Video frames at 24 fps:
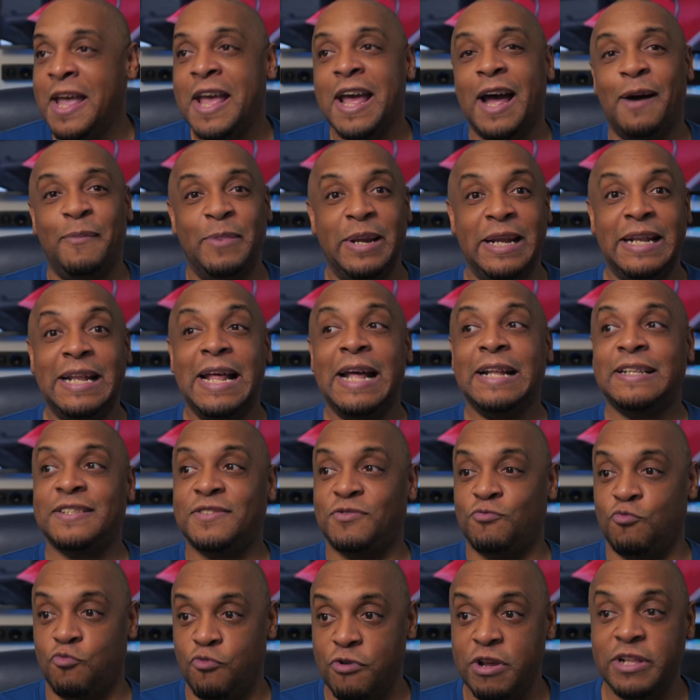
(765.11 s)
I mean,
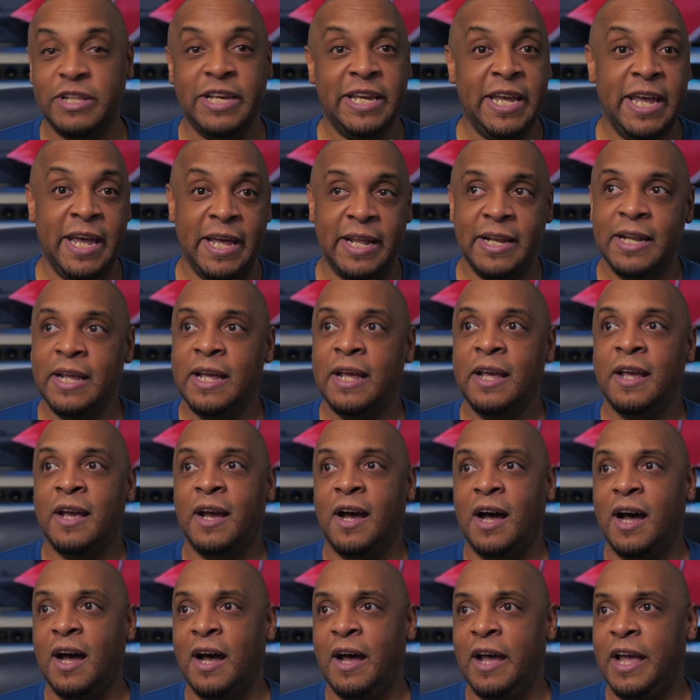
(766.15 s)
that's really it.
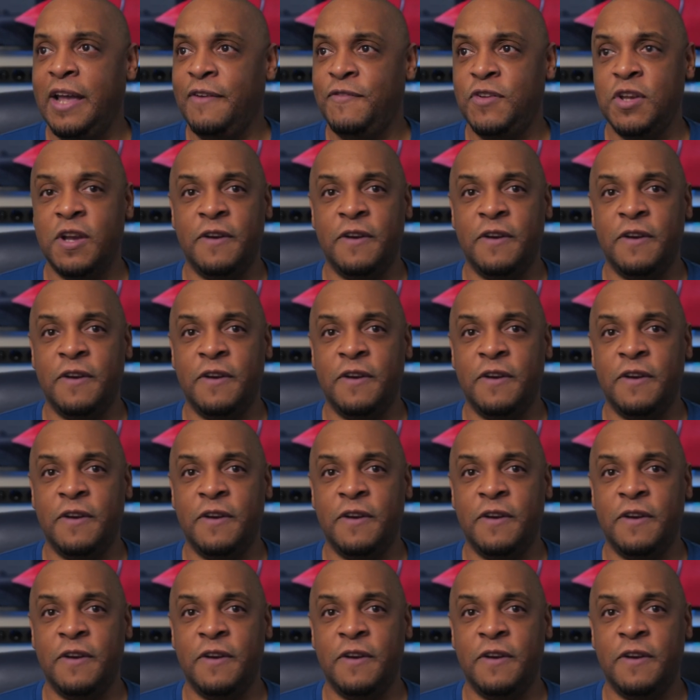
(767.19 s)
If